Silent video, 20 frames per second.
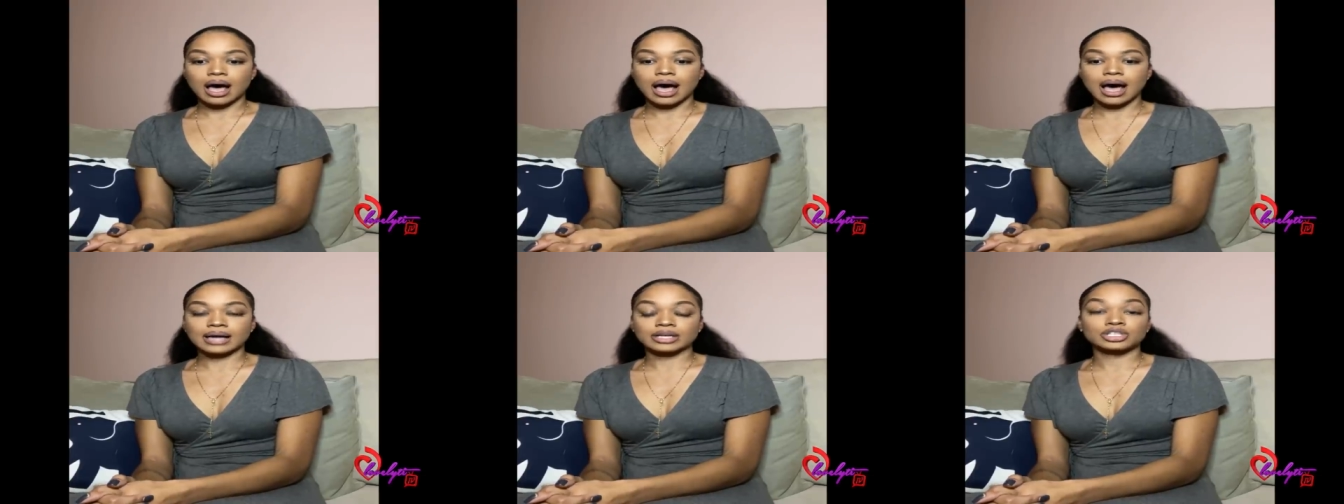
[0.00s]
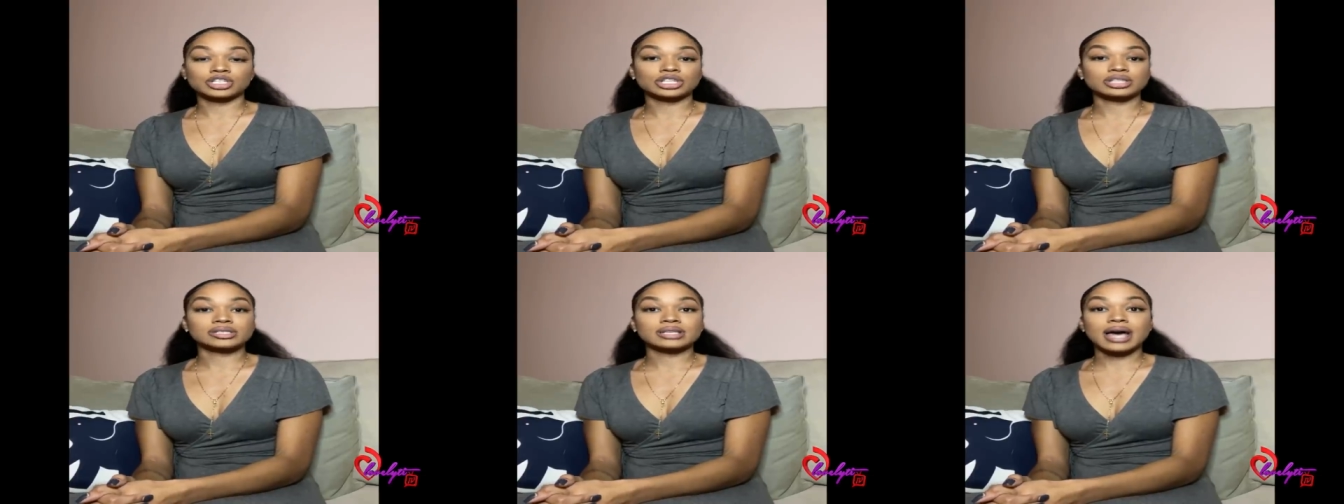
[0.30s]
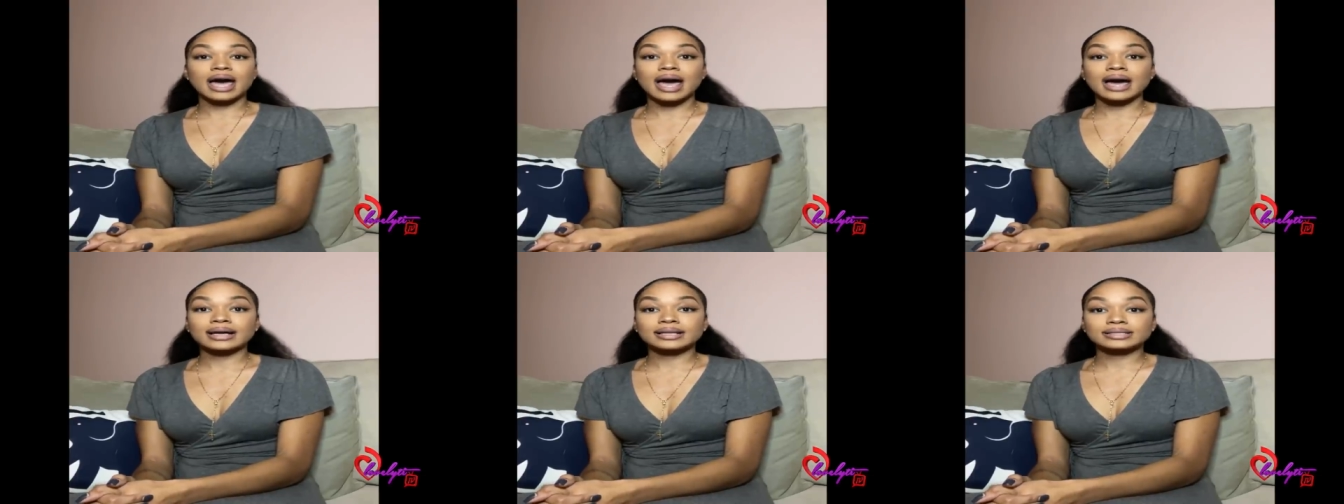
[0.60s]
I just
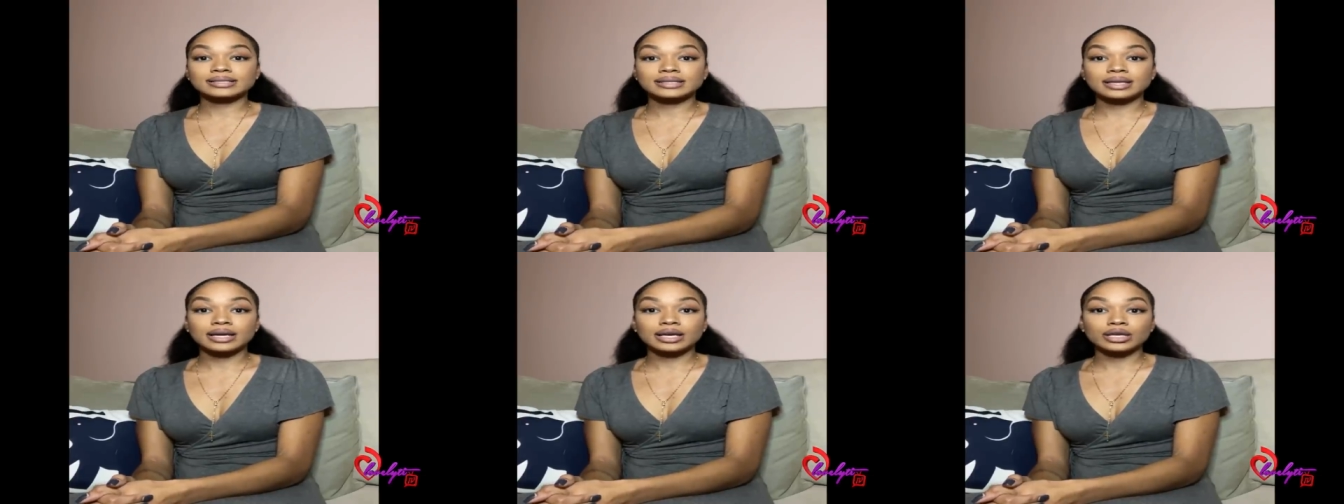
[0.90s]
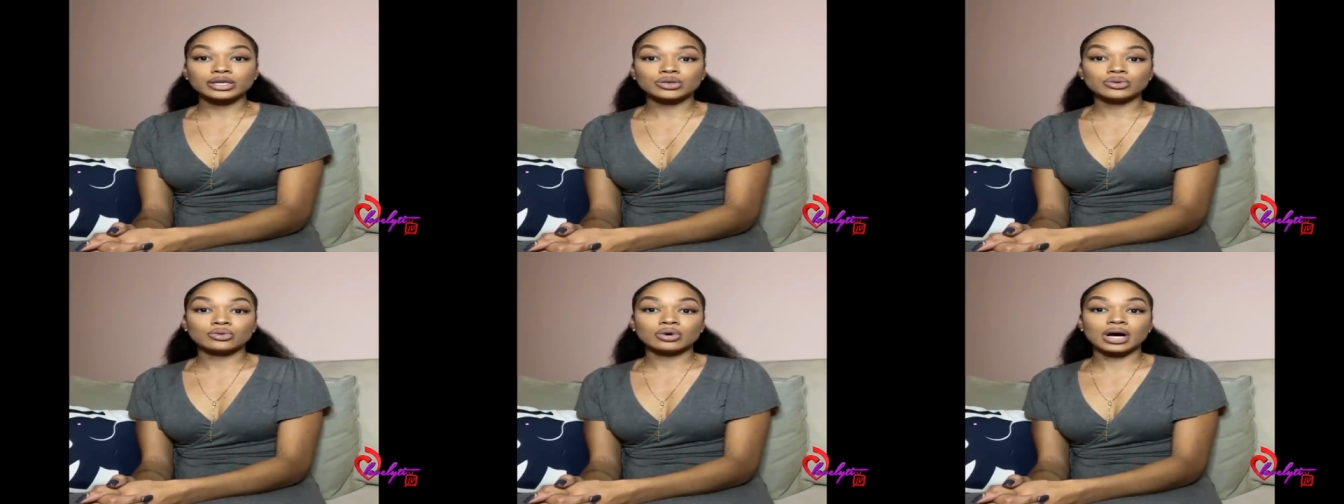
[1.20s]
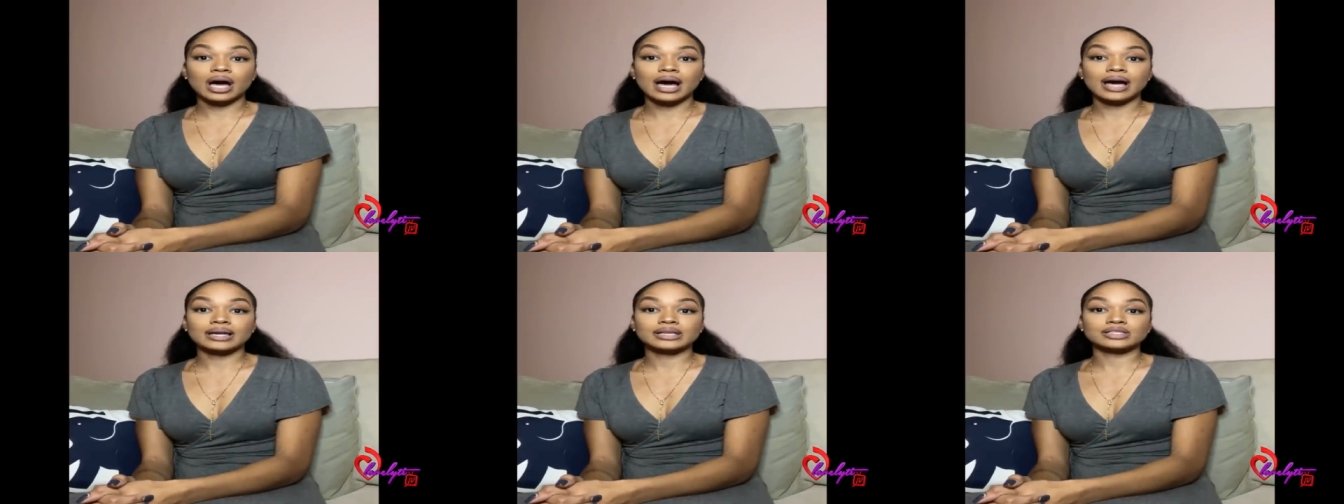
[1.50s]
ask that you
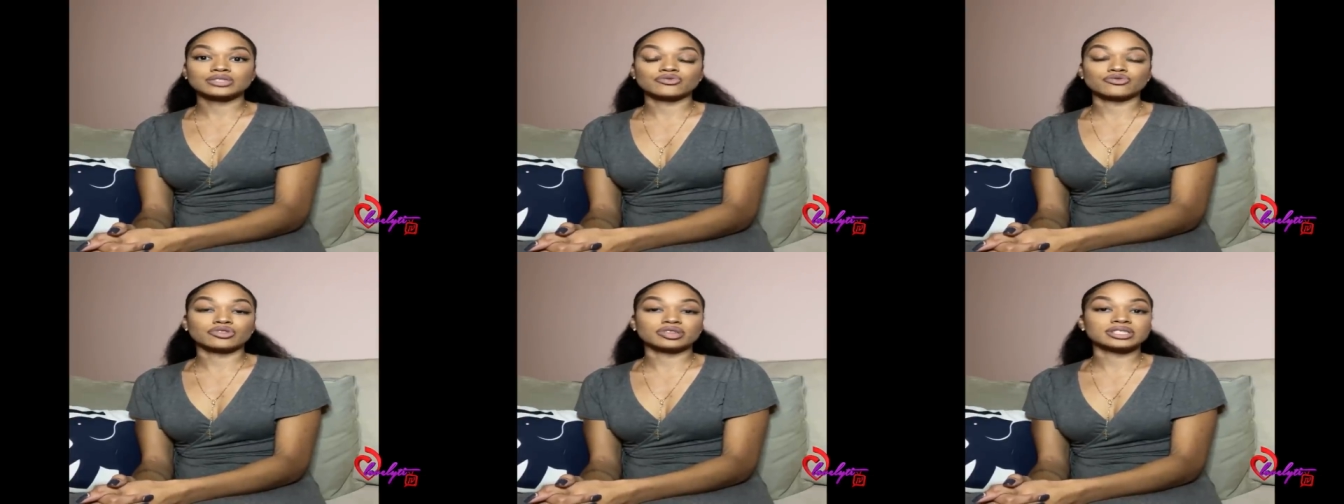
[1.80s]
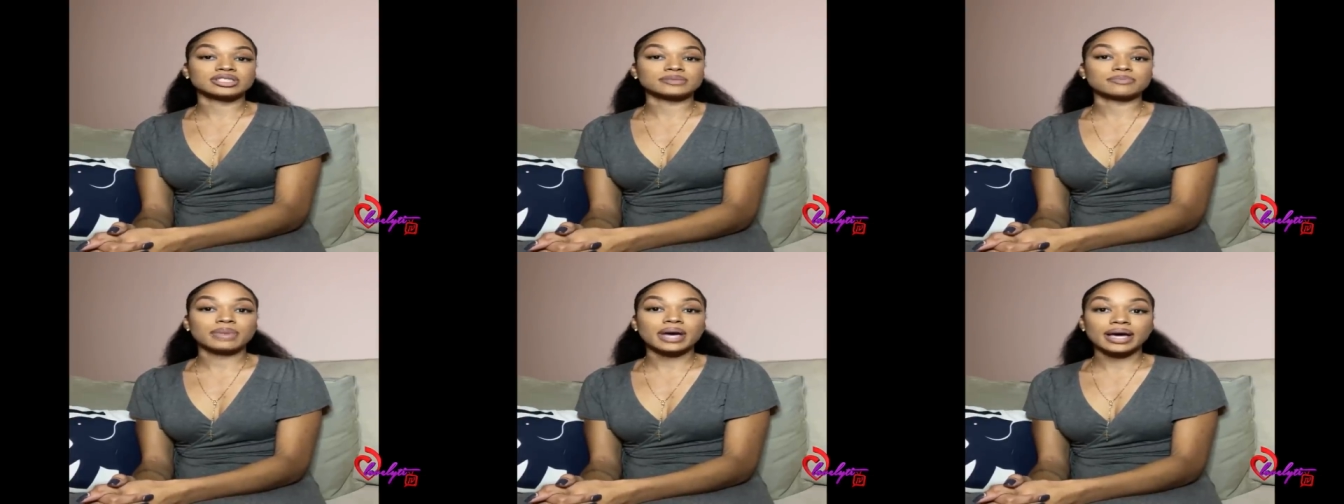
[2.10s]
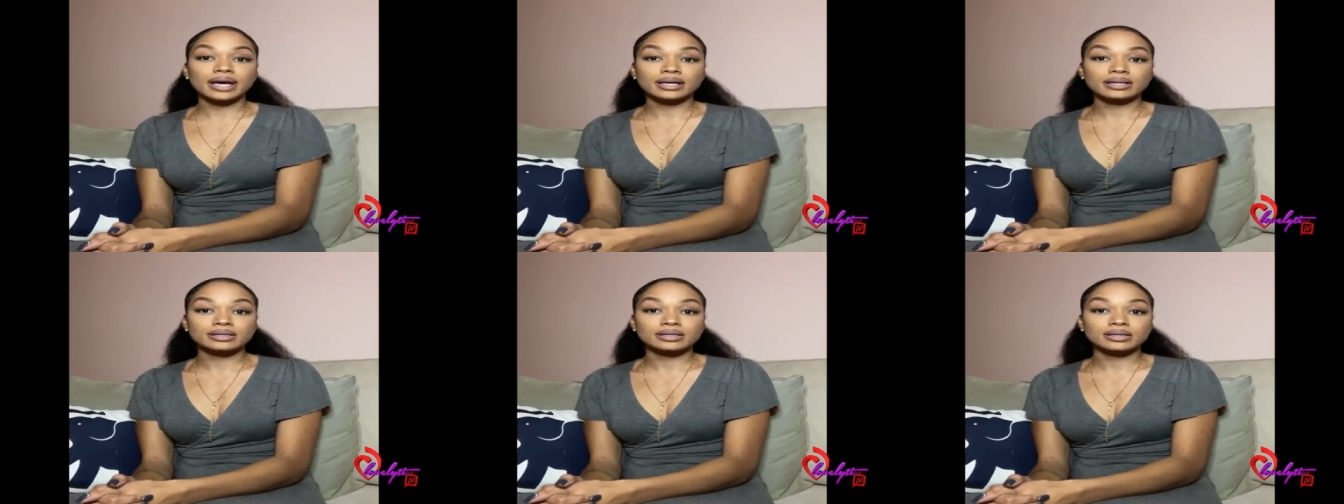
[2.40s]
guys
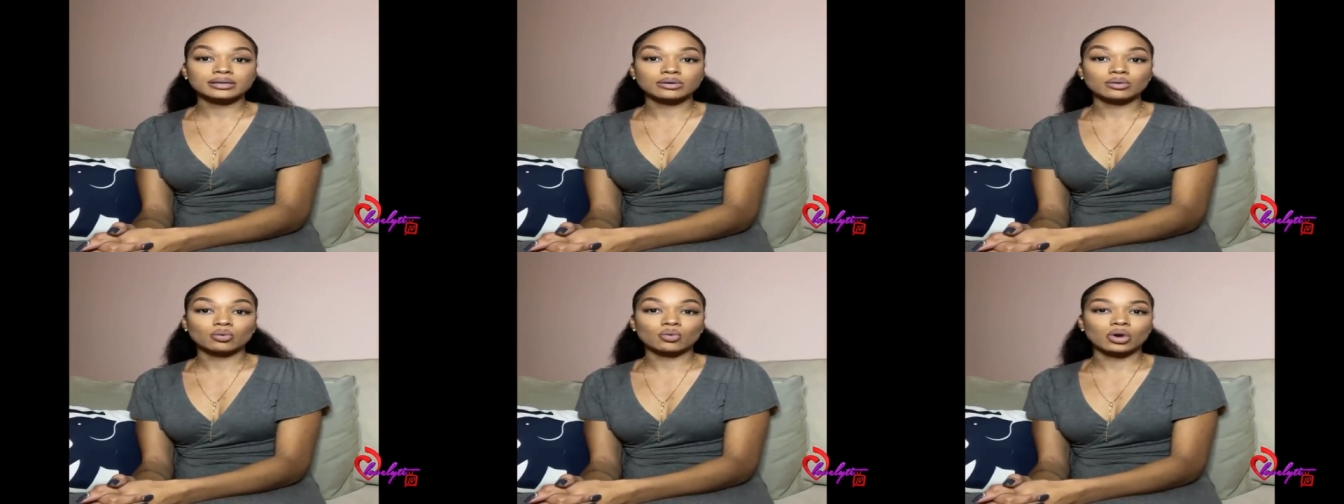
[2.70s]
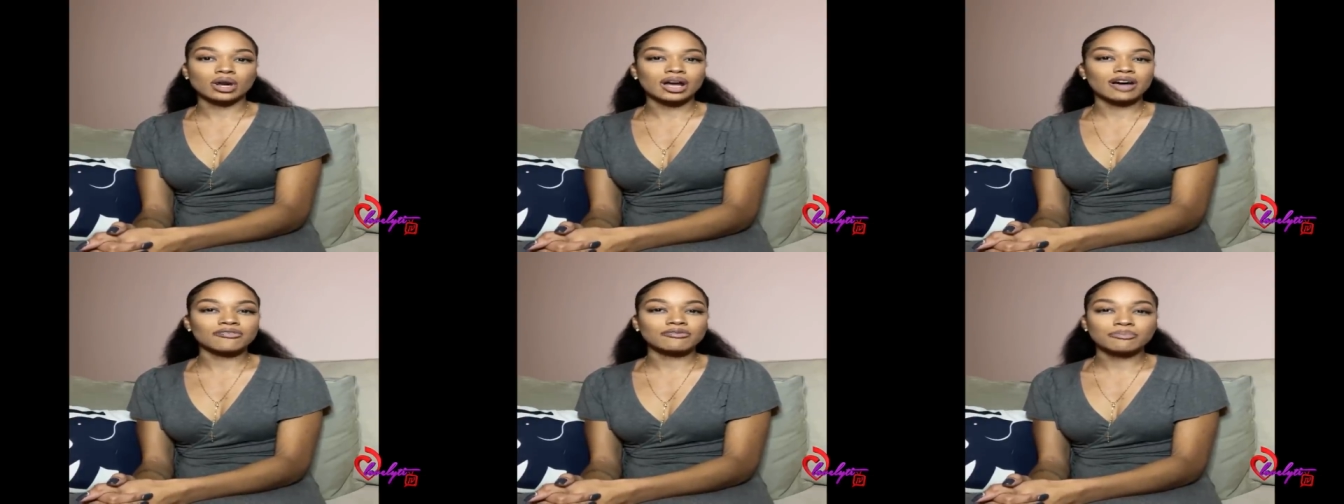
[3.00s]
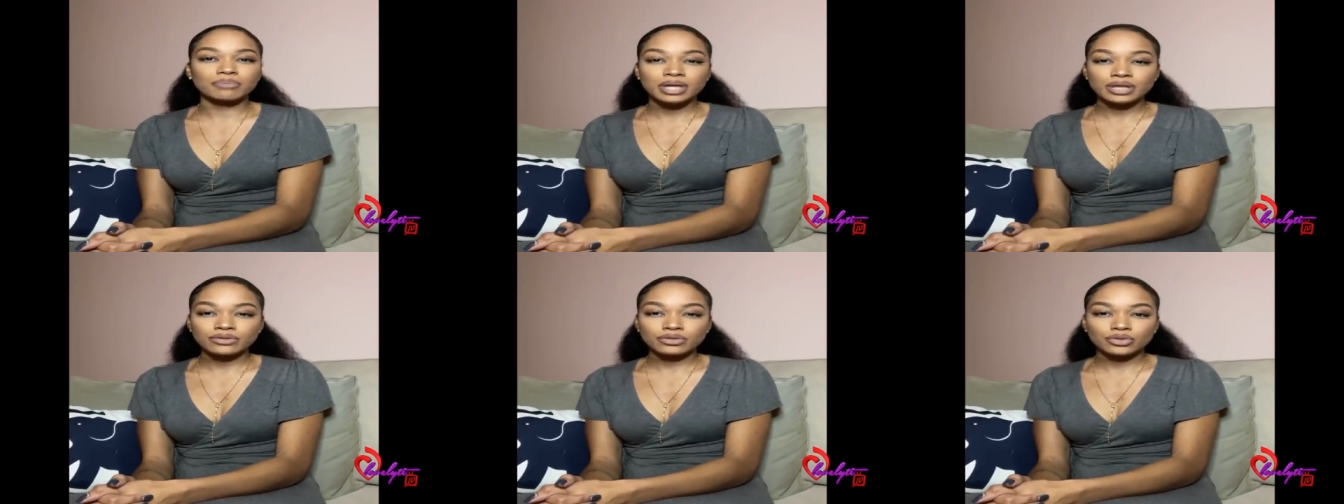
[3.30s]
respect what
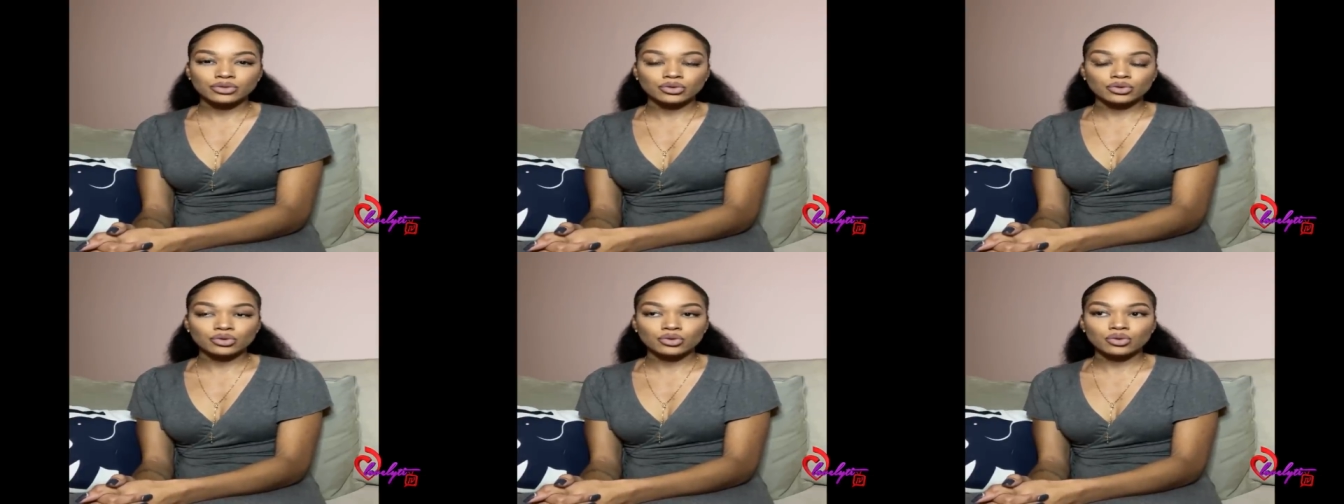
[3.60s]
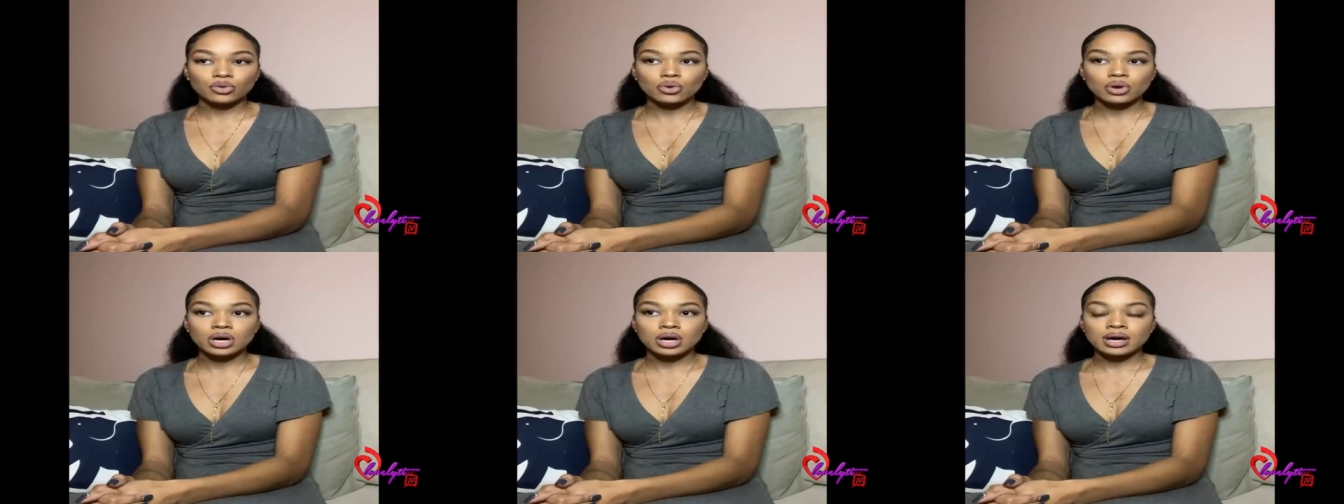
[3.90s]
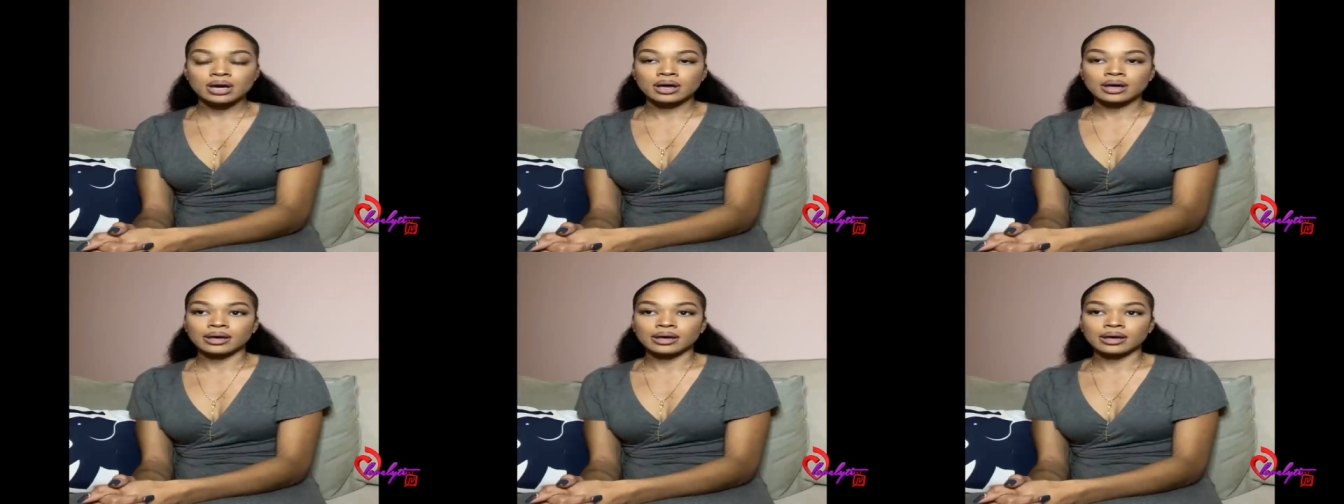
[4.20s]
I've been through,